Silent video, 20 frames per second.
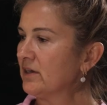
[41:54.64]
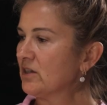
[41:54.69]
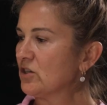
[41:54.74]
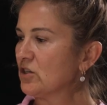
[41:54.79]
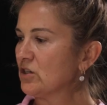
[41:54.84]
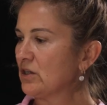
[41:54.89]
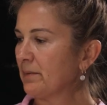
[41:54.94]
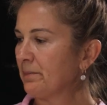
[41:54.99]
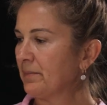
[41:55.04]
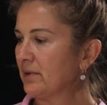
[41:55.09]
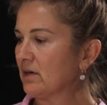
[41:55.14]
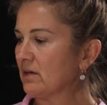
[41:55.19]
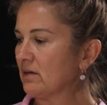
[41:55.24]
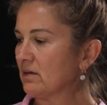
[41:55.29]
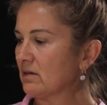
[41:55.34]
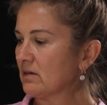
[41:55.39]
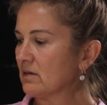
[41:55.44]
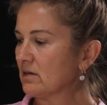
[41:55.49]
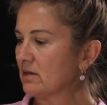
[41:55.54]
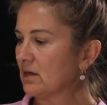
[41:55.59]
to
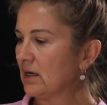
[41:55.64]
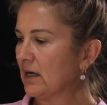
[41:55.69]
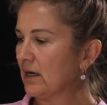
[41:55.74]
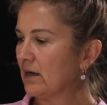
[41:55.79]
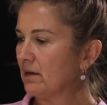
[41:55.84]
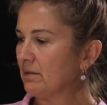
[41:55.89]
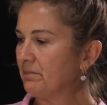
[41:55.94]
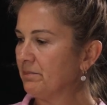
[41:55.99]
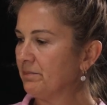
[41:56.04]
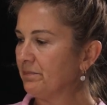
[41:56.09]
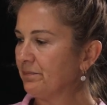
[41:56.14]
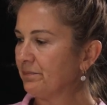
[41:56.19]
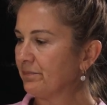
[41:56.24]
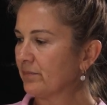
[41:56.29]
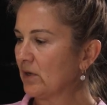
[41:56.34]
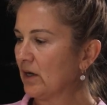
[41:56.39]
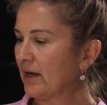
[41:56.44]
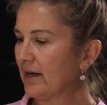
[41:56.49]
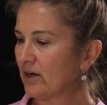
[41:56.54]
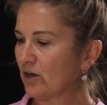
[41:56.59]
Shepparton.
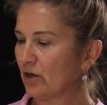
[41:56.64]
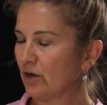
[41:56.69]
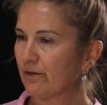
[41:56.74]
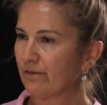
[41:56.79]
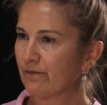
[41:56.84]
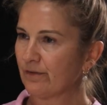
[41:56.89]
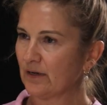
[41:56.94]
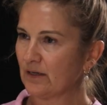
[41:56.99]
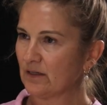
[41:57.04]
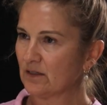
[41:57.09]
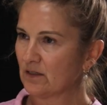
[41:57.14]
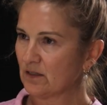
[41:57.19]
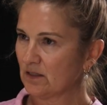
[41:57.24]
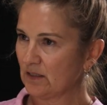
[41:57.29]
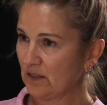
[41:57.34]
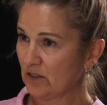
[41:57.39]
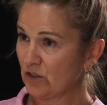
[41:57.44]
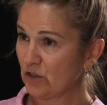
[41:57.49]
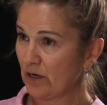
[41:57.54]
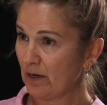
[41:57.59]
I had a girlfriend
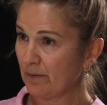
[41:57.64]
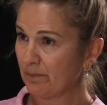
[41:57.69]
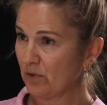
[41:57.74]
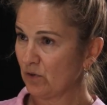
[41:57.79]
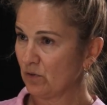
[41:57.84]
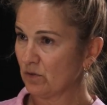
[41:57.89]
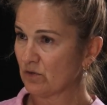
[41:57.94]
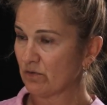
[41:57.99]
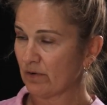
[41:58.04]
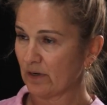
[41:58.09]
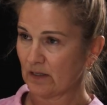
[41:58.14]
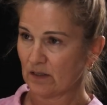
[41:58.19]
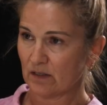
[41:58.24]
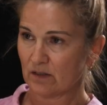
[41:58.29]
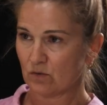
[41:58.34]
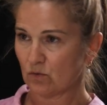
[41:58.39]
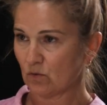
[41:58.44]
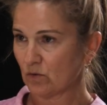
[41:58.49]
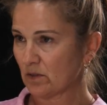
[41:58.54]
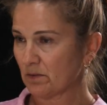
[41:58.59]
in Shep who was running
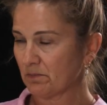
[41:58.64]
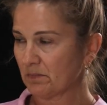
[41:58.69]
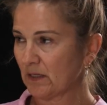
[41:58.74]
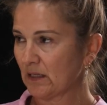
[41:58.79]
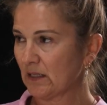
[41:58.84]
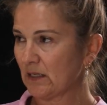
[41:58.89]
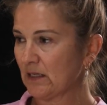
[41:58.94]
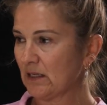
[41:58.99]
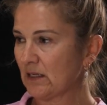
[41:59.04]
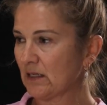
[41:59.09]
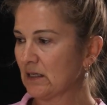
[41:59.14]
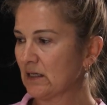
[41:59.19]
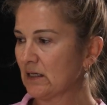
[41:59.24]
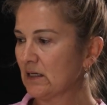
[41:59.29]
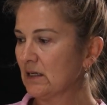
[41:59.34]
this awesome clinic.